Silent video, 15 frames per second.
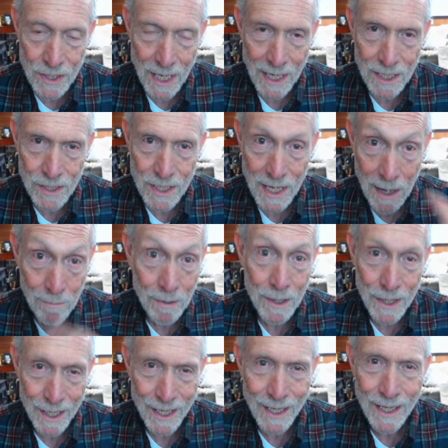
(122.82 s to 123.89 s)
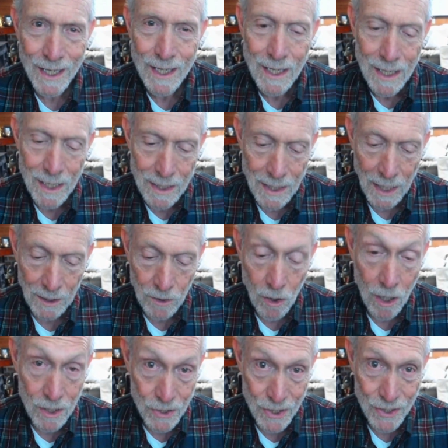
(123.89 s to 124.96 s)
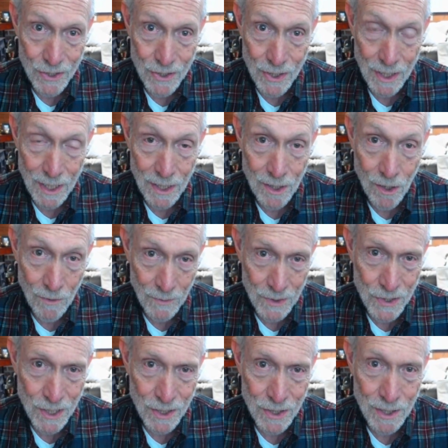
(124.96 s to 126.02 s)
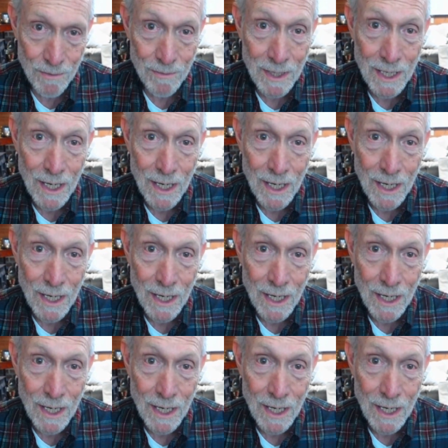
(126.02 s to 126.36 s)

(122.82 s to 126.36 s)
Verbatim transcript: that it's the empathy that causes the nervous system